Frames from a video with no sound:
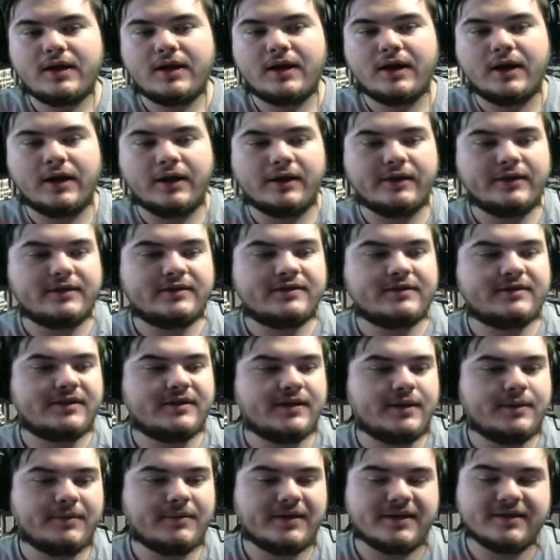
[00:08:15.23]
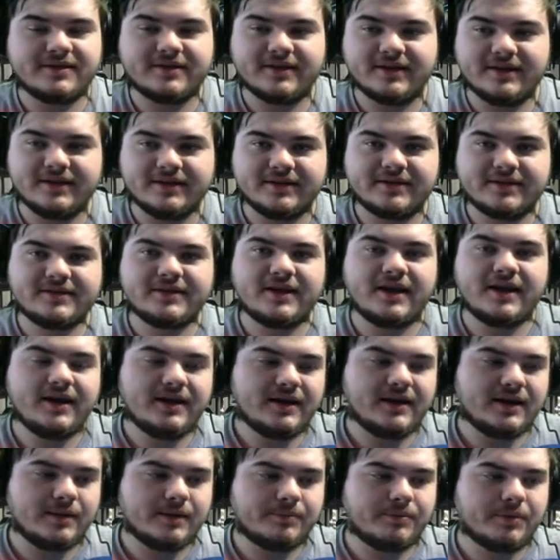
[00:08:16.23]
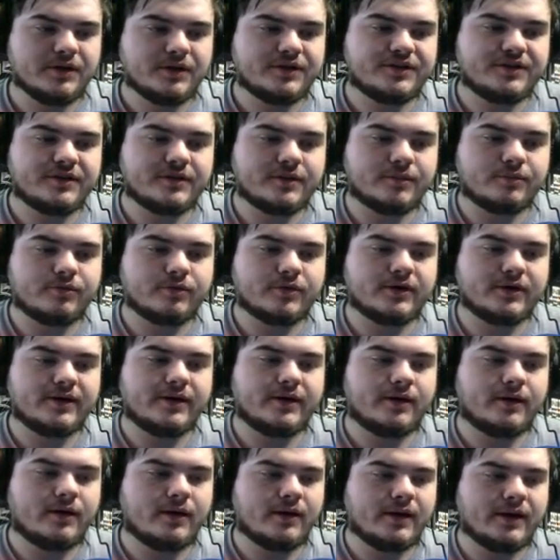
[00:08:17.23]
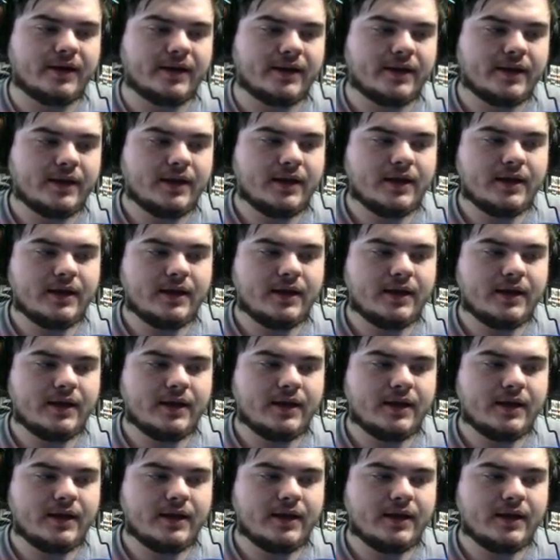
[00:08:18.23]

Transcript: Uh, this team is insane. It punches up really high.